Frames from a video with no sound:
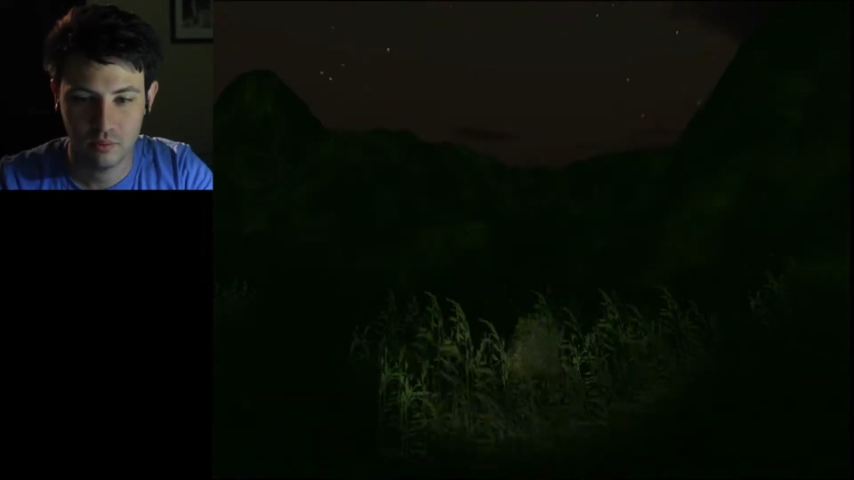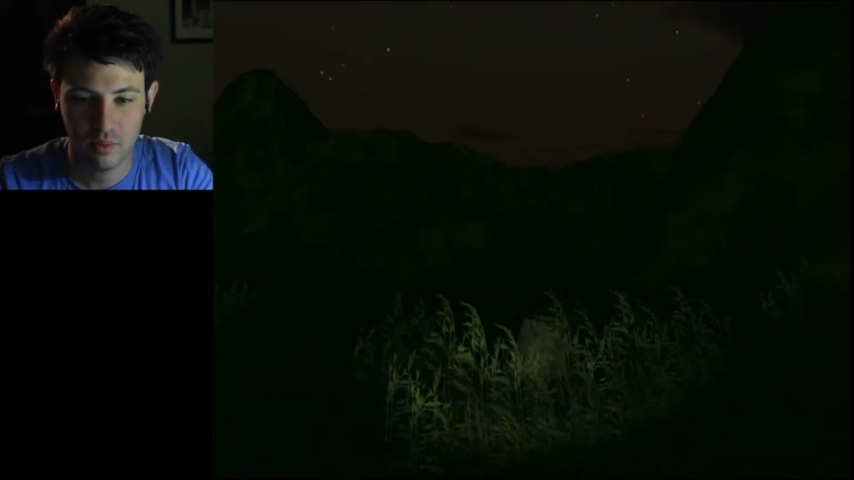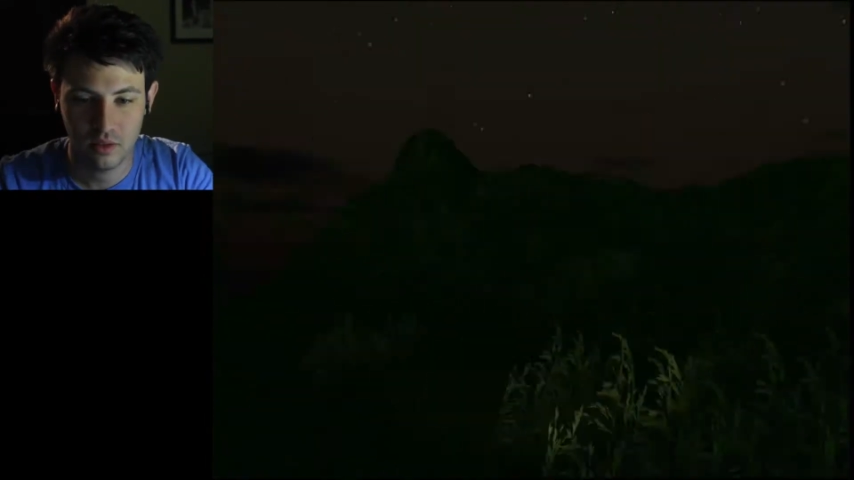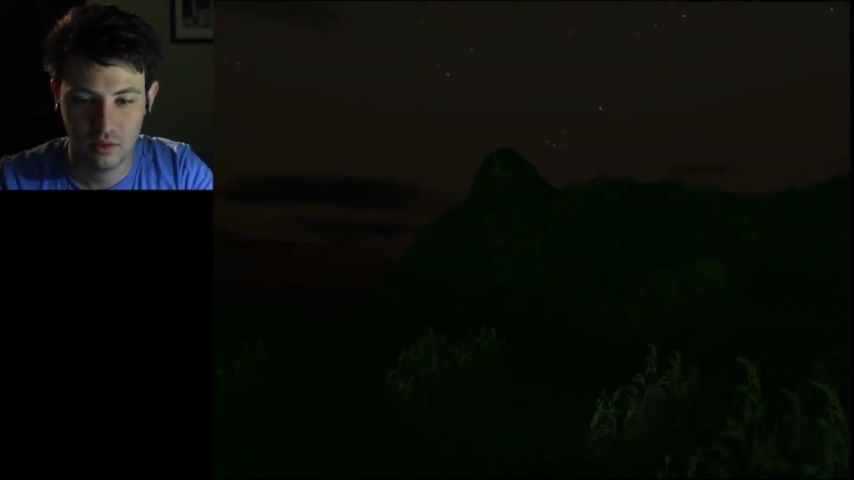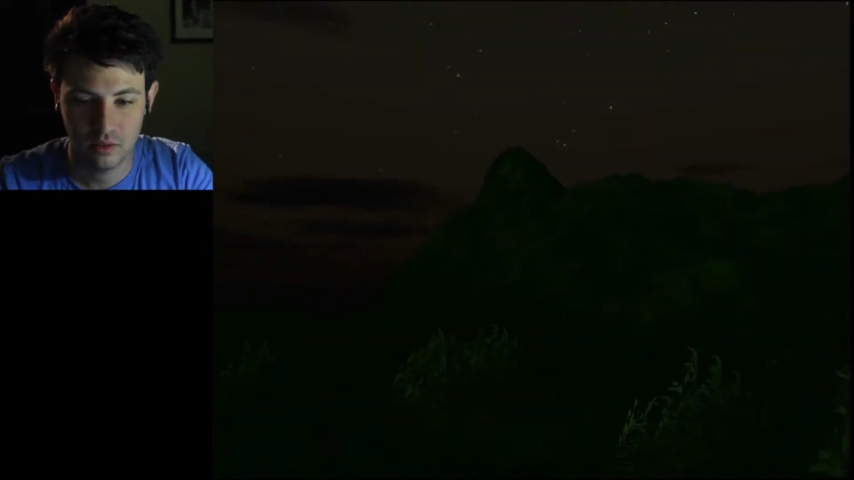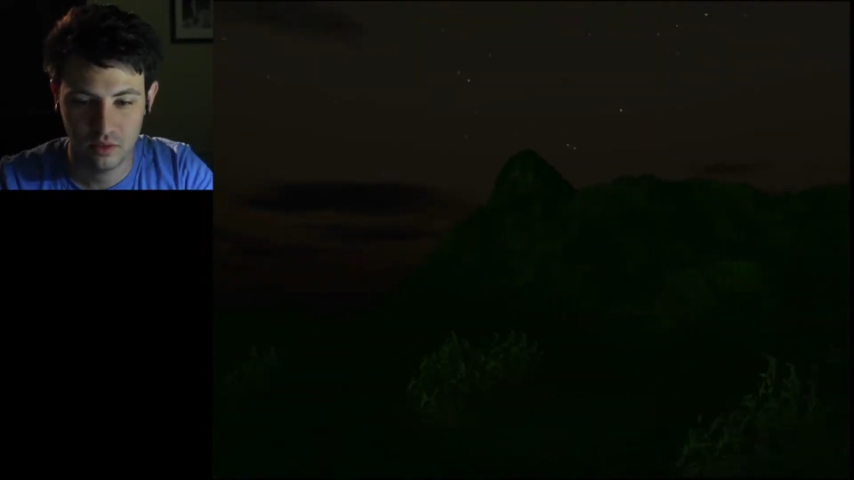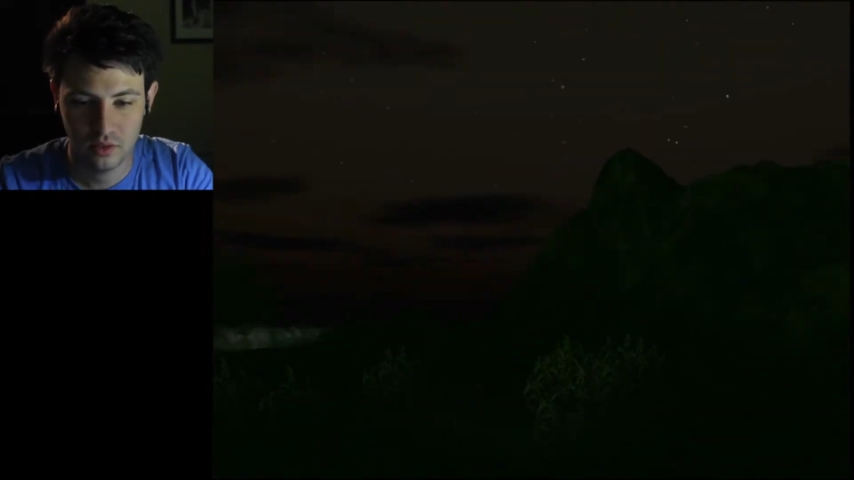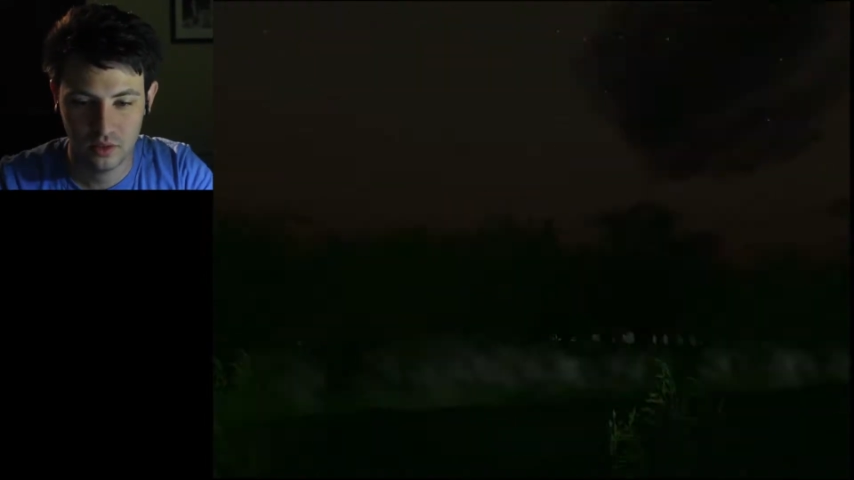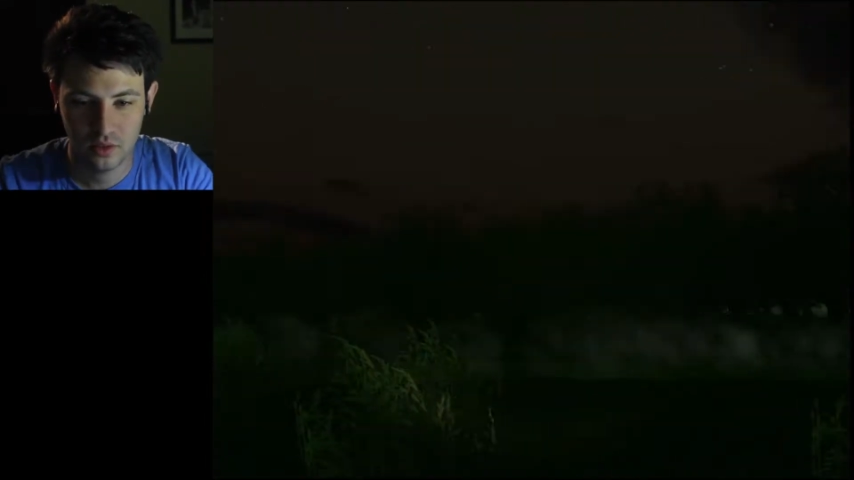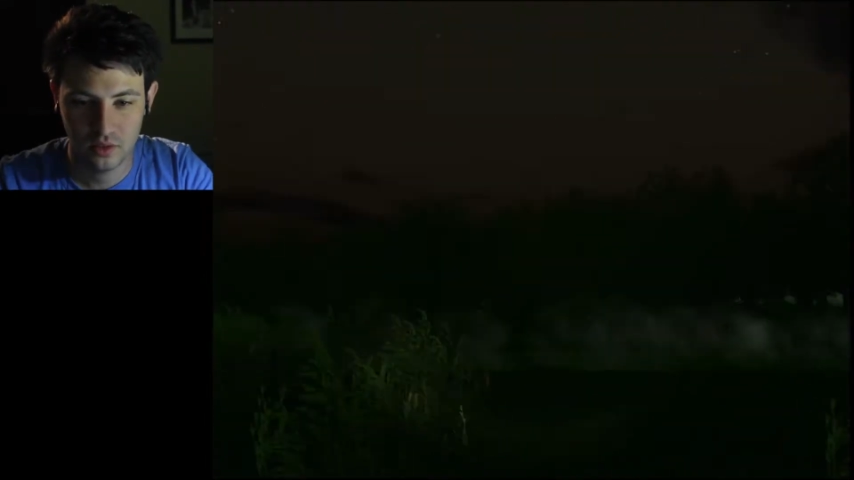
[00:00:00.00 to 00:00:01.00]

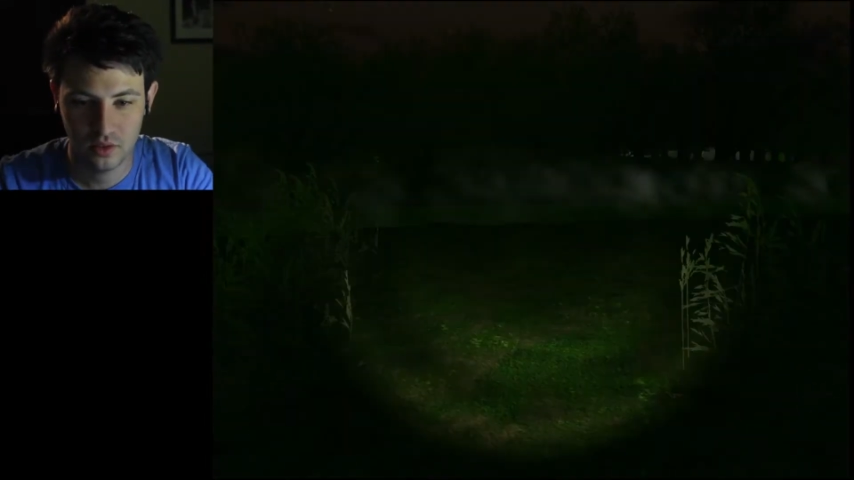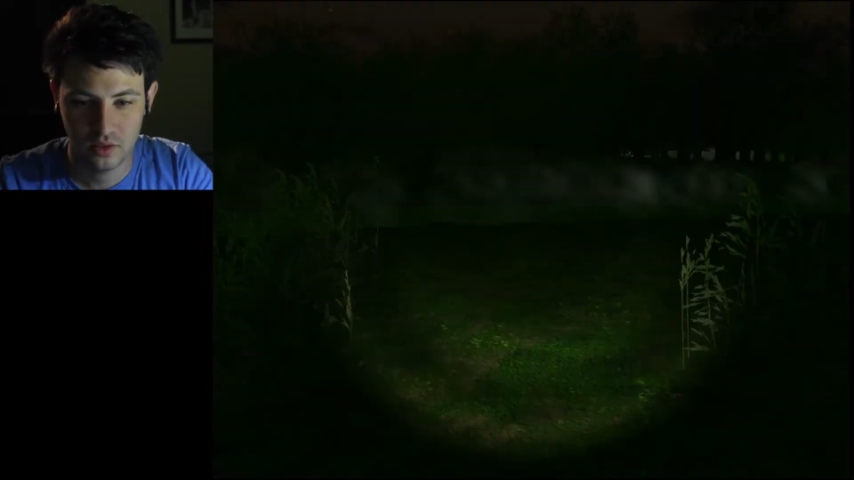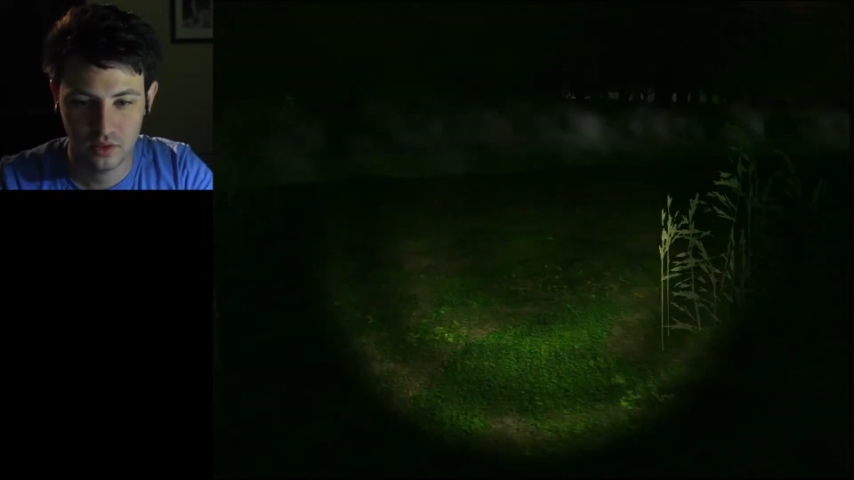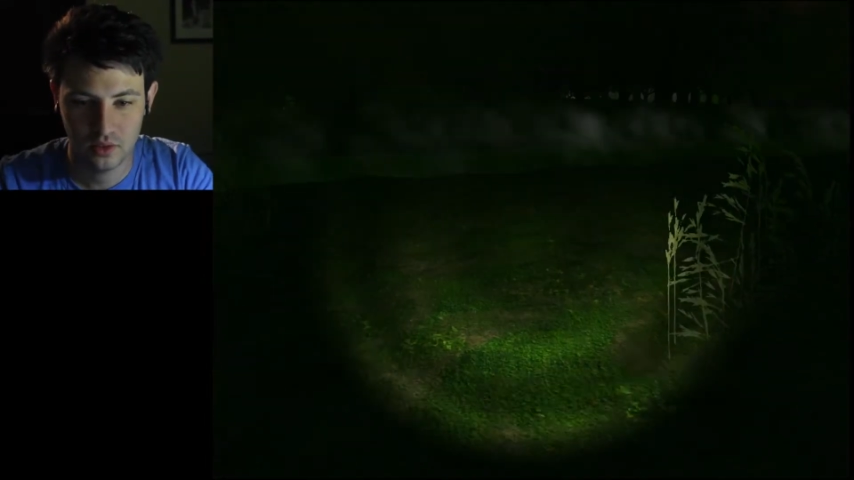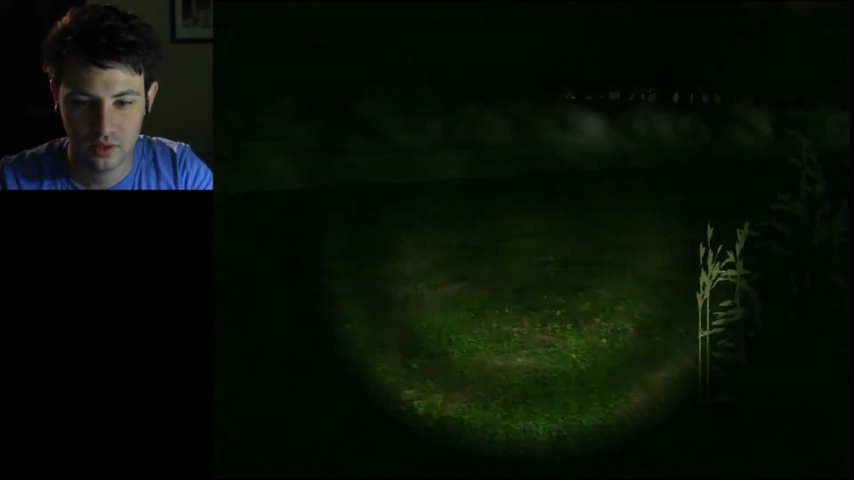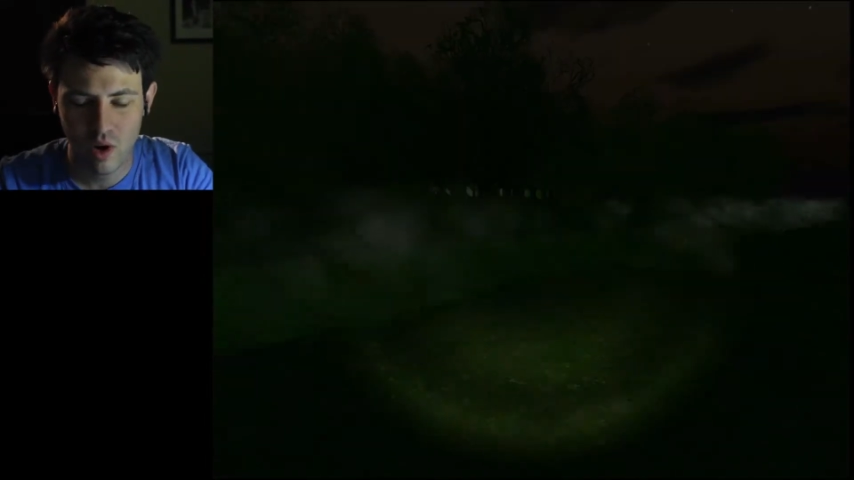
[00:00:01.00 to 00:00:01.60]
mountains.